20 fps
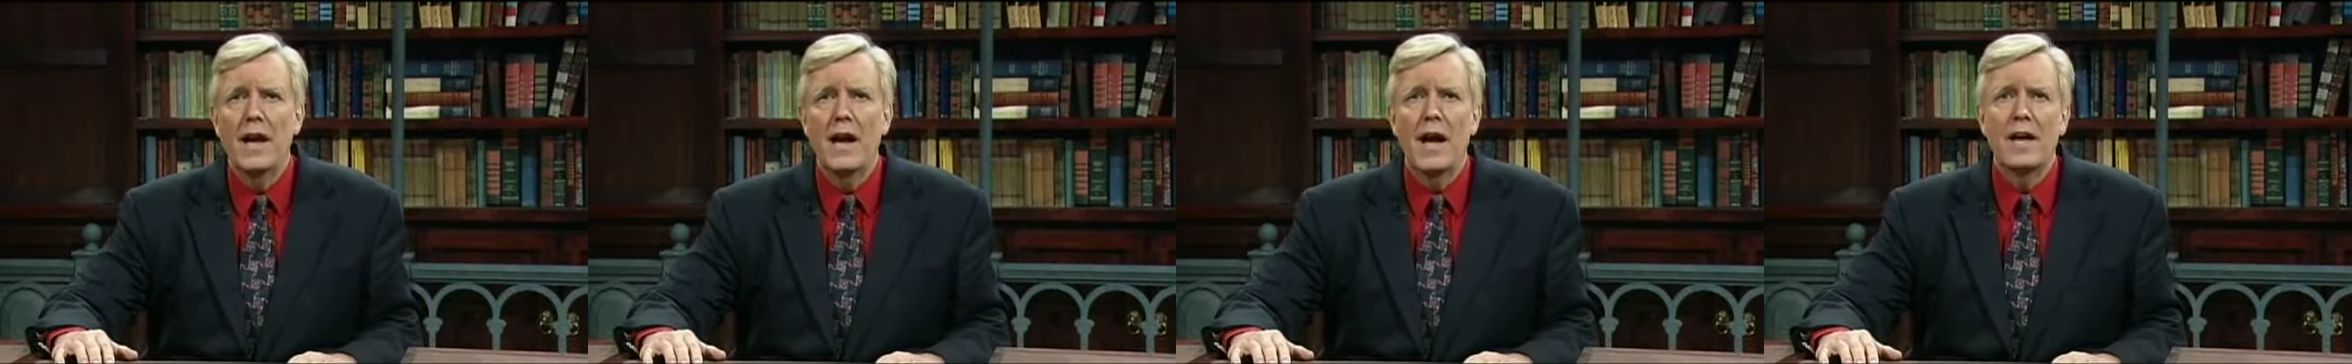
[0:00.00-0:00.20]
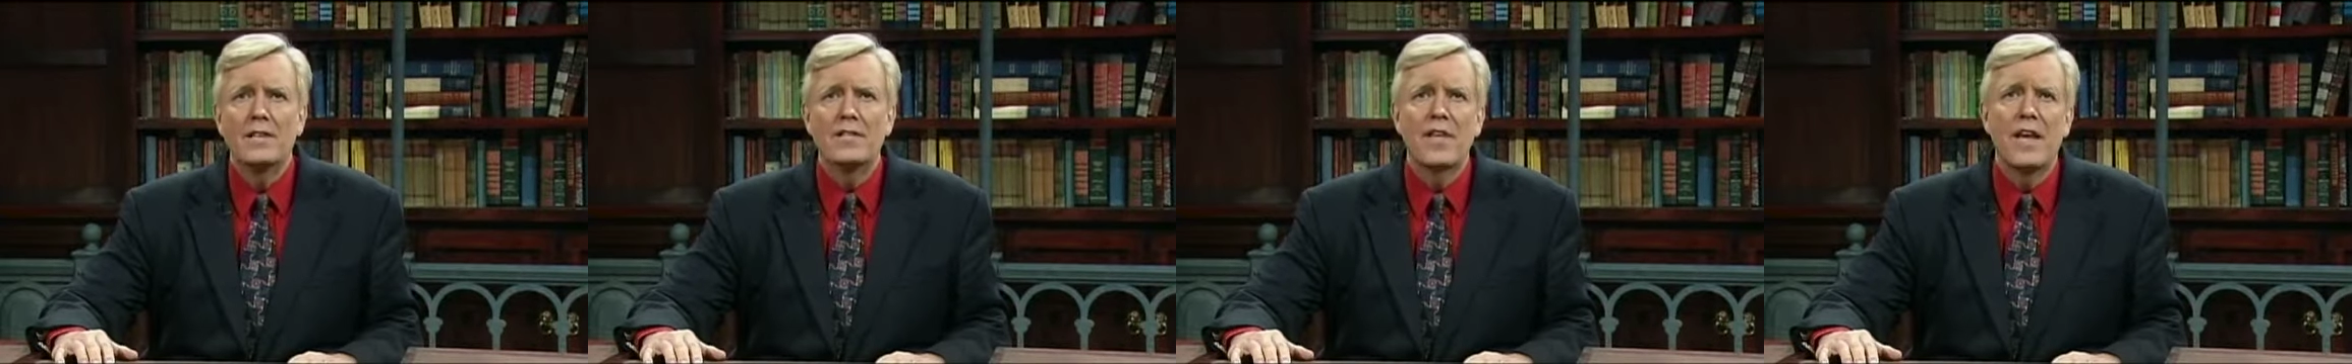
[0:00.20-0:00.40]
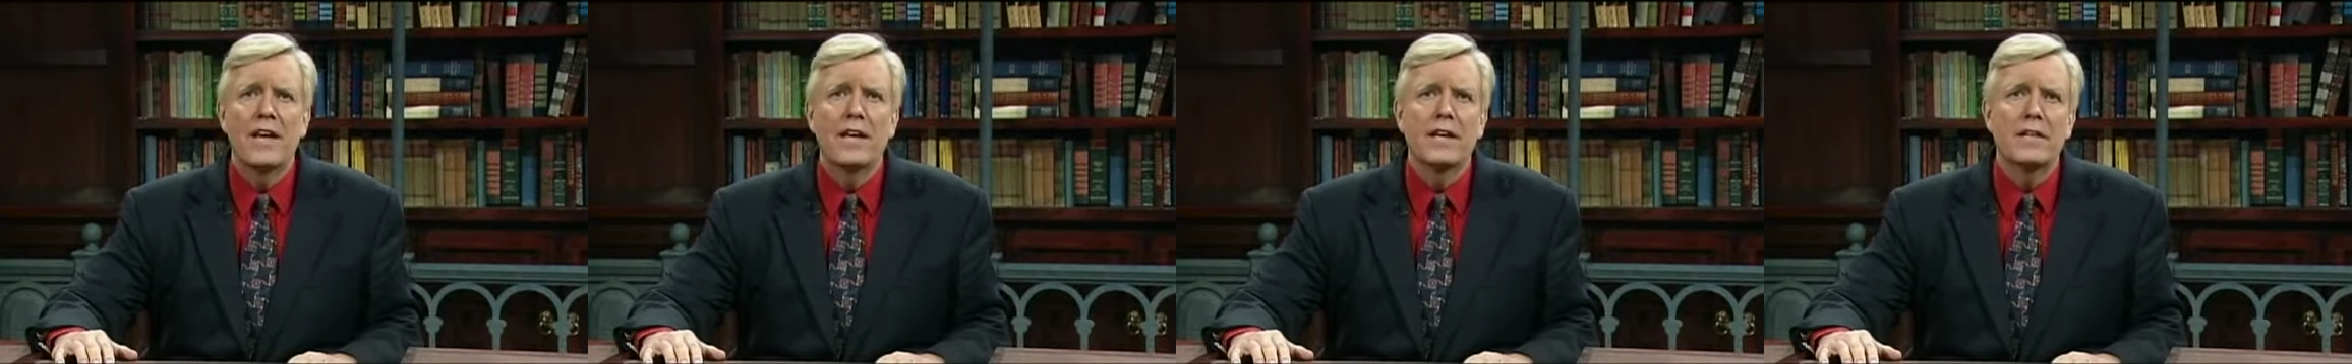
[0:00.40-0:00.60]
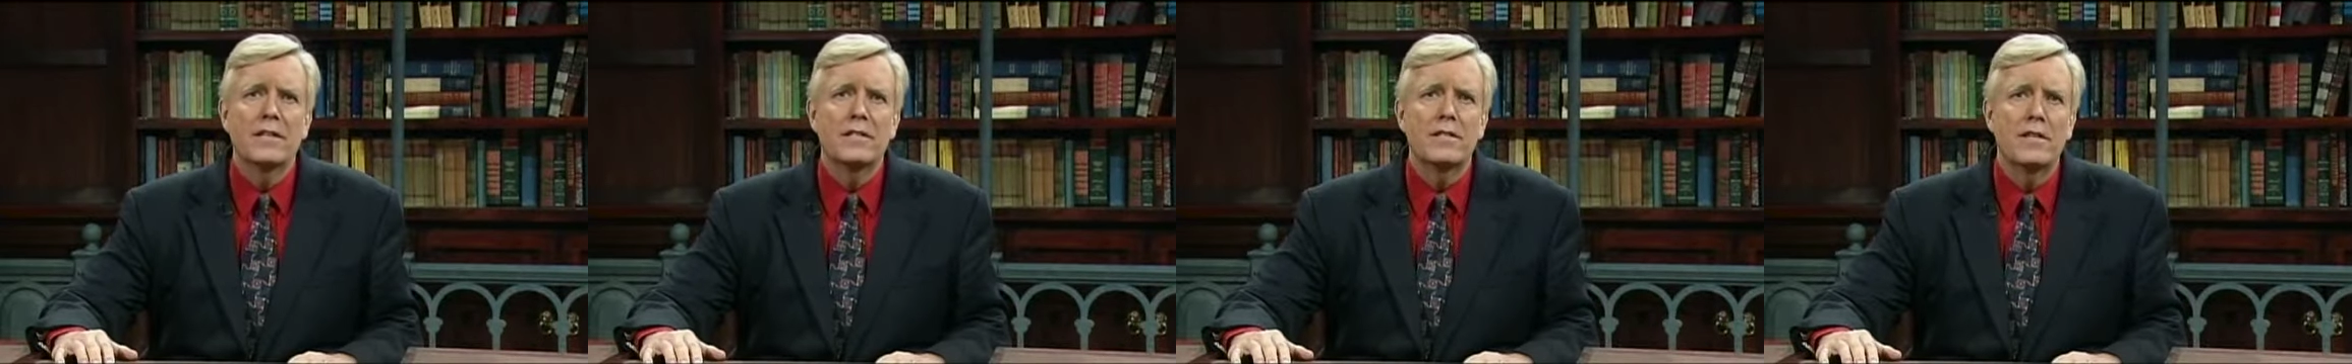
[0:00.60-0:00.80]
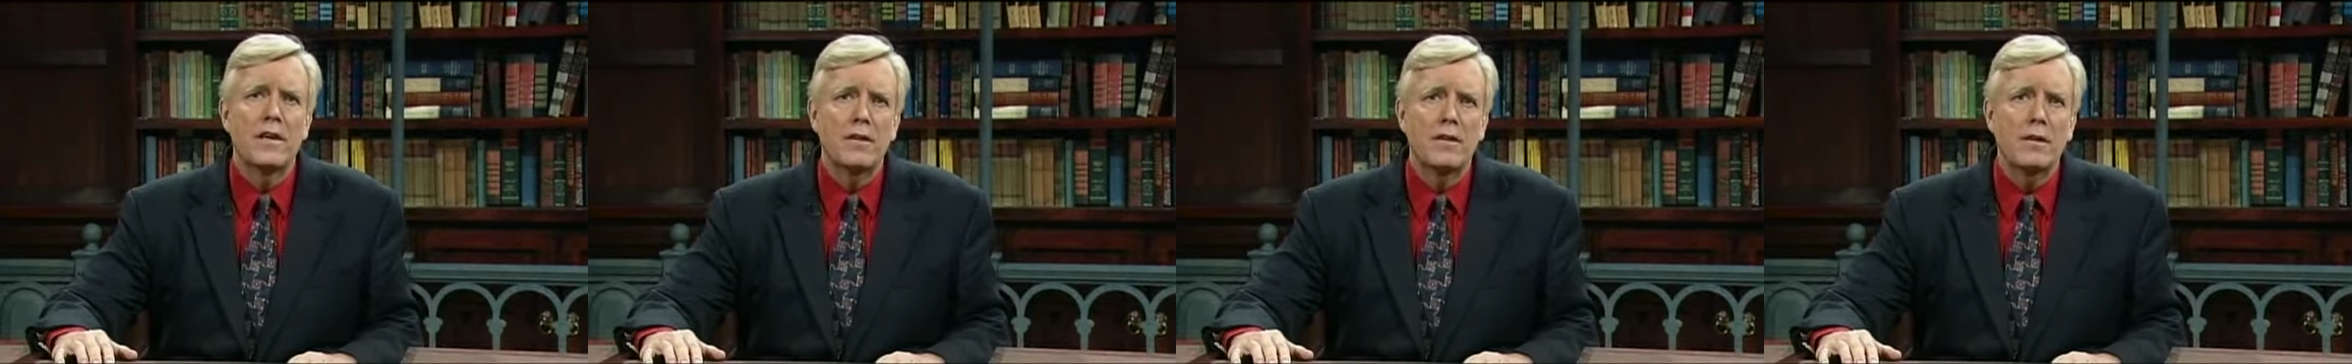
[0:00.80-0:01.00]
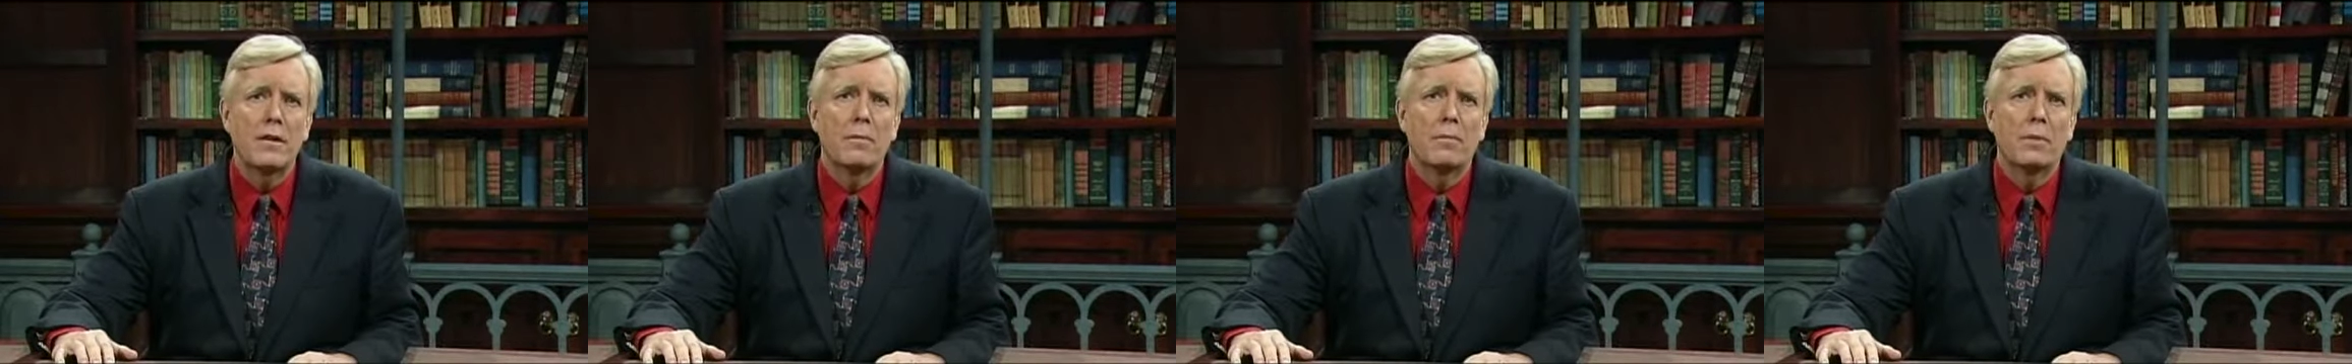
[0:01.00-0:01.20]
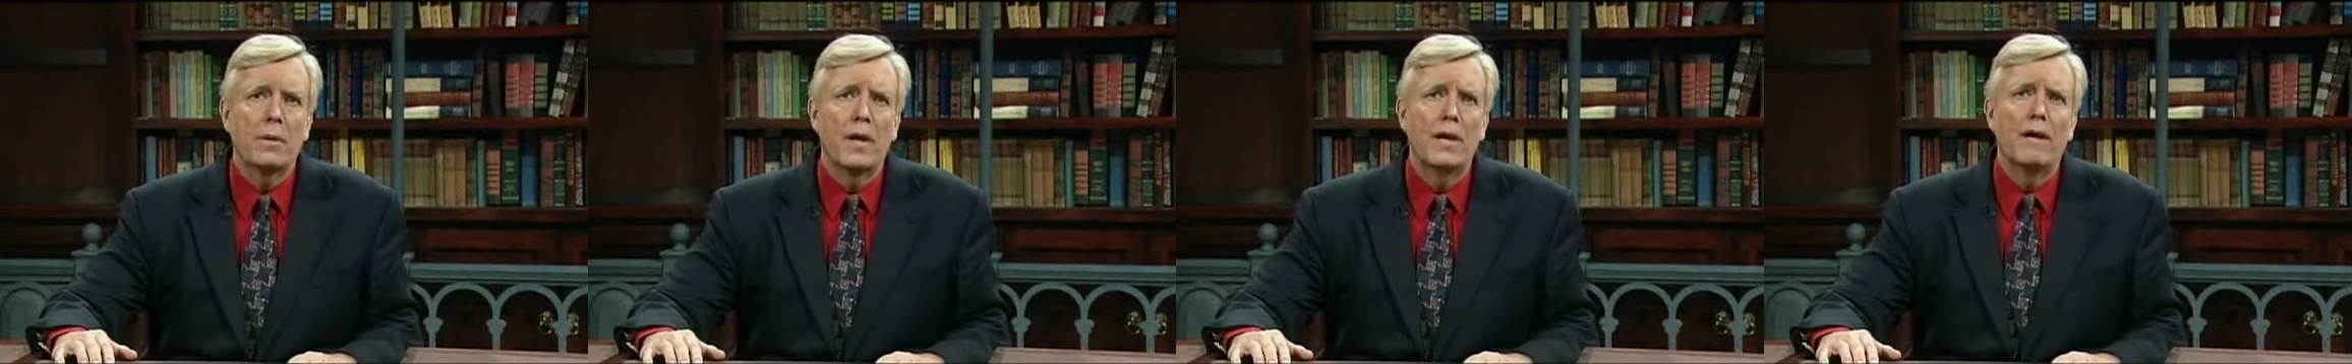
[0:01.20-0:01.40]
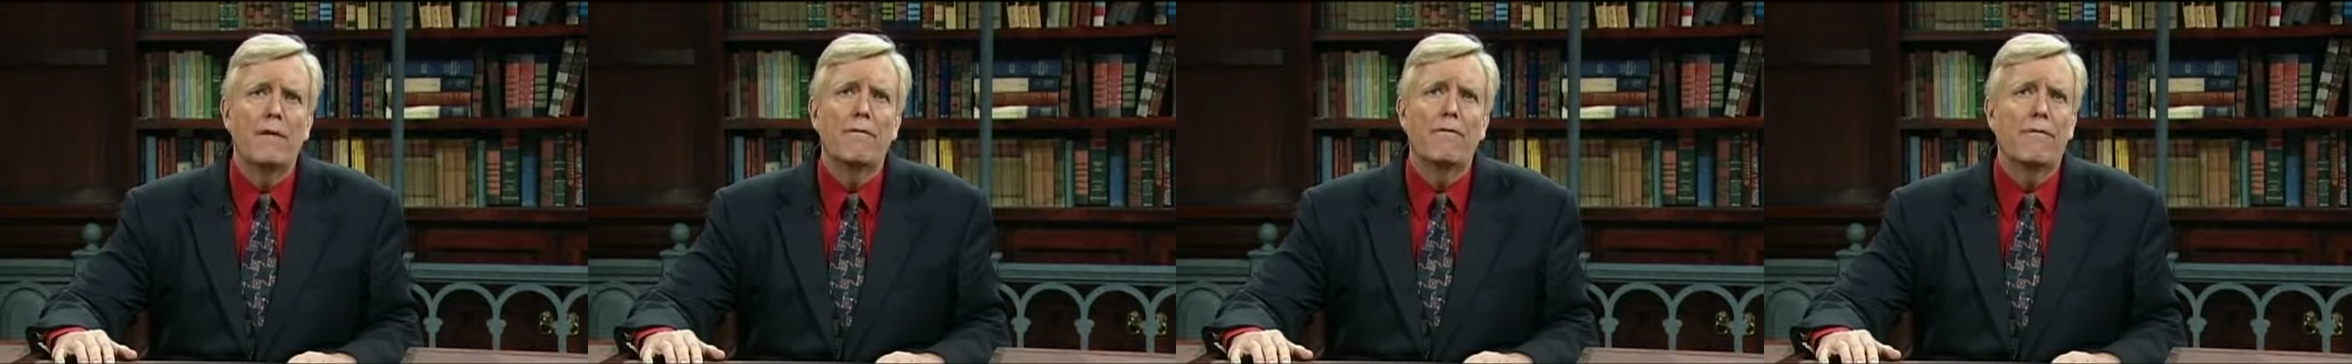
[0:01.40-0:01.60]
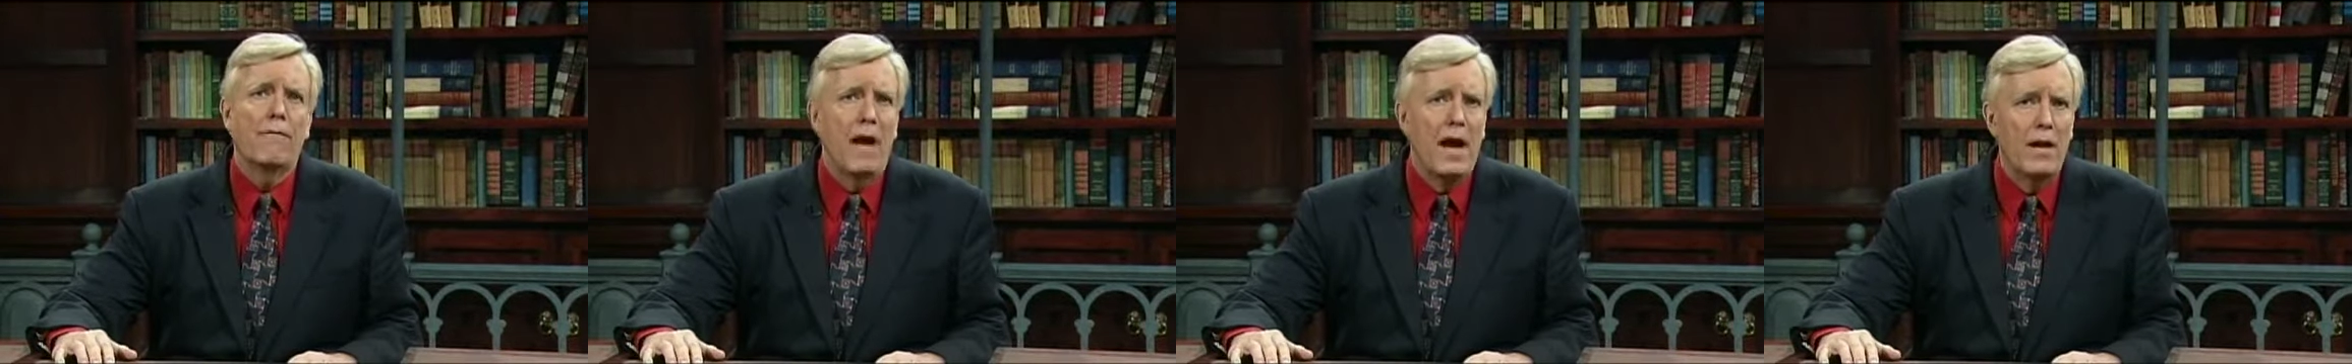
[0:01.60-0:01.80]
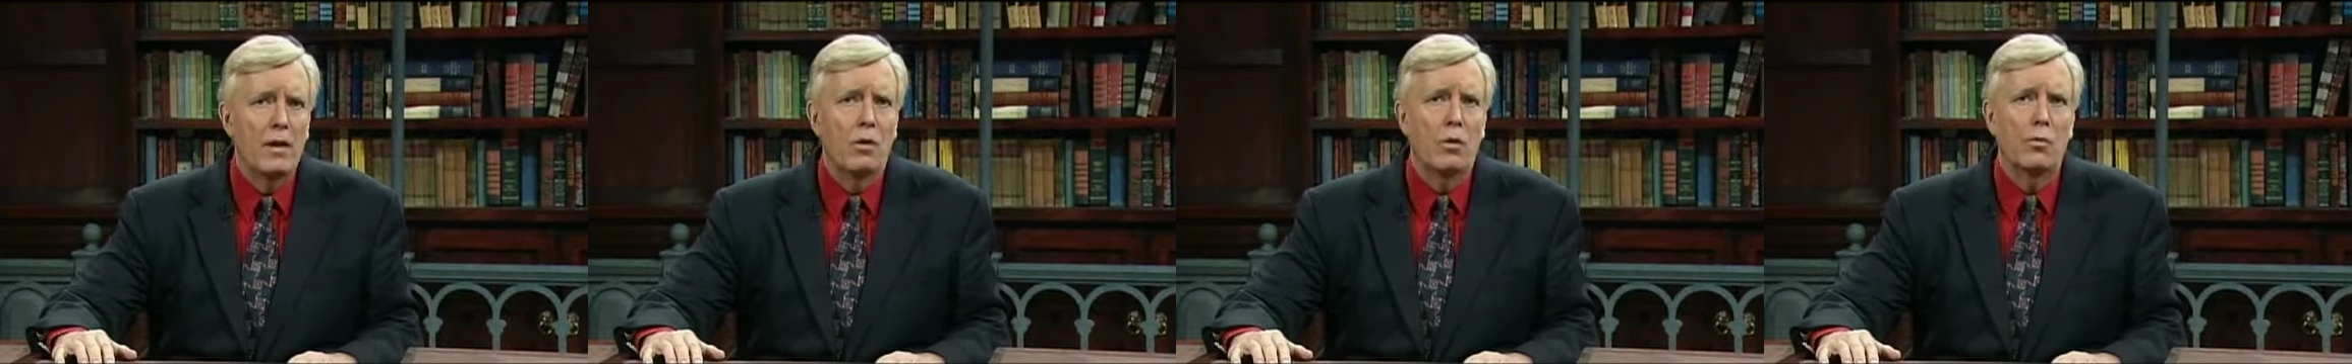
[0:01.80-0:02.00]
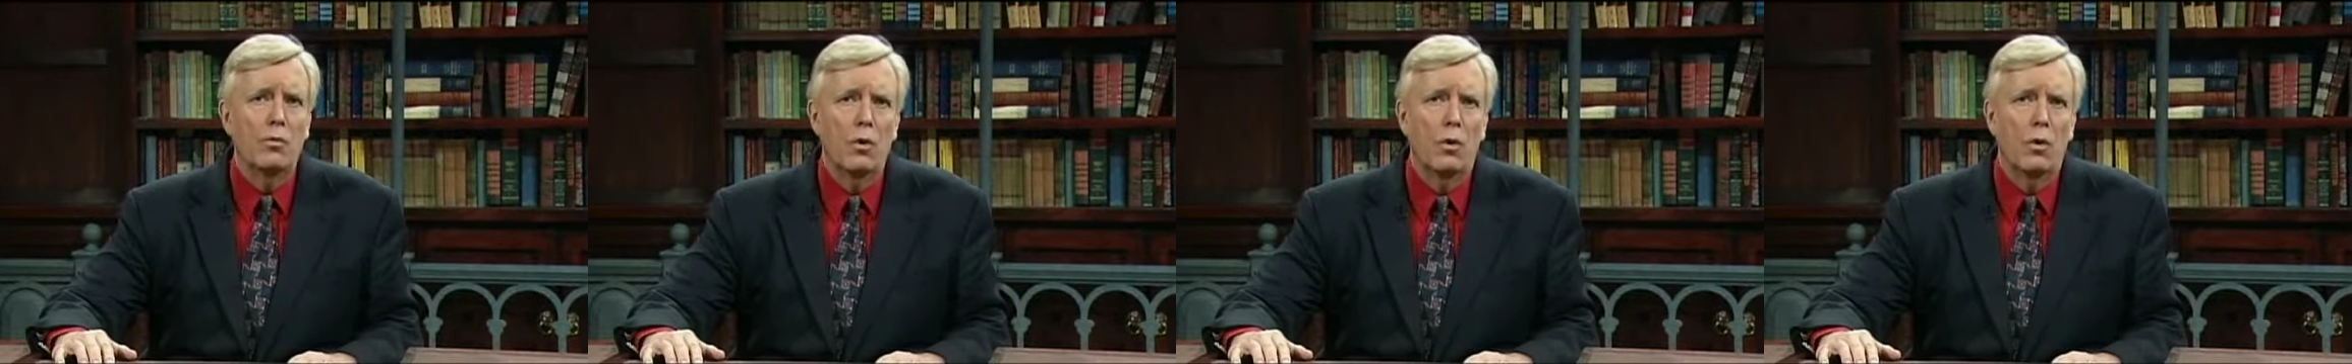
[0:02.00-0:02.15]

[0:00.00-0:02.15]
as they continue to play a vital